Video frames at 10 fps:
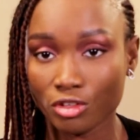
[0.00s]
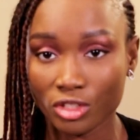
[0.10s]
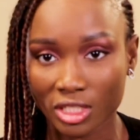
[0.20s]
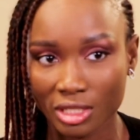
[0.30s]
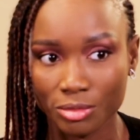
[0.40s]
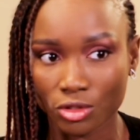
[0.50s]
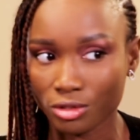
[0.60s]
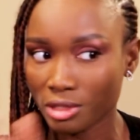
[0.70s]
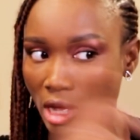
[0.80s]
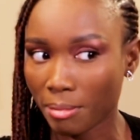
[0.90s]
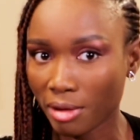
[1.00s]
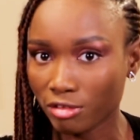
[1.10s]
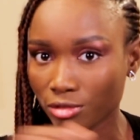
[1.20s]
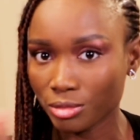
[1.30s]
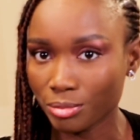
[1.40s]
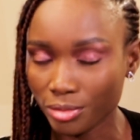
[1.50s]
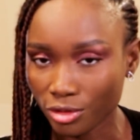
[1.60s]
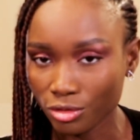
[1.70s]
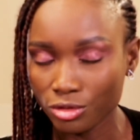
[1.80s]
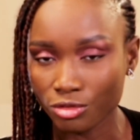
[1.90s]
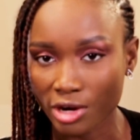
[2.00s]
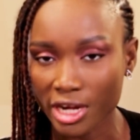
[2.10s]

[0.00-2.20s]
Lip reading: of contraception apart from the pills,